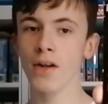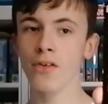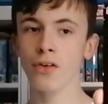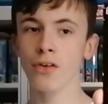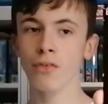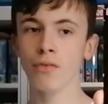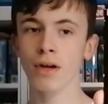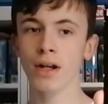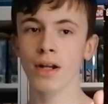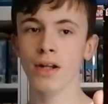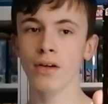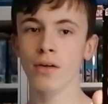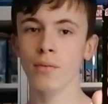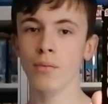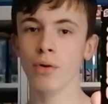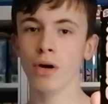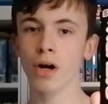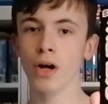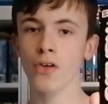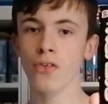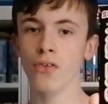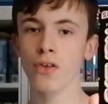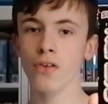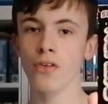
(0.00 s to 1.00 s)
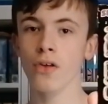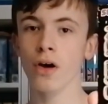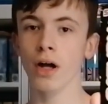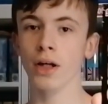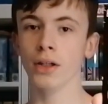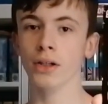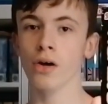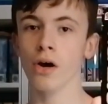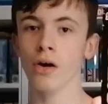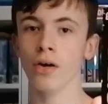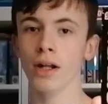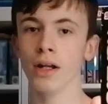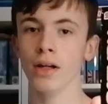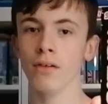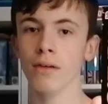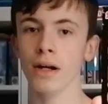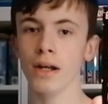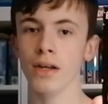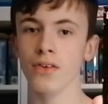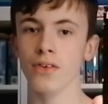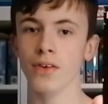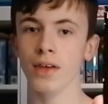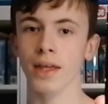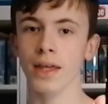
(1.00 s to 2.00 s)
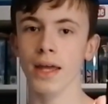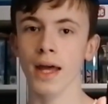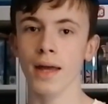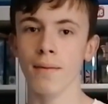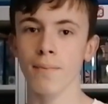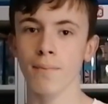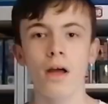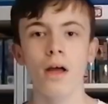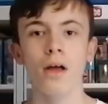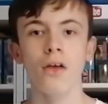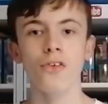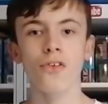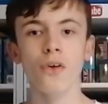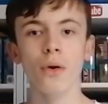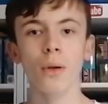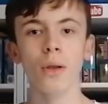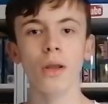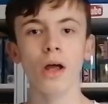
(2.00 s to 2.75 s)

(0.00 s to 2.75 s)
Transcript: is a really good price for this iconic racing game. So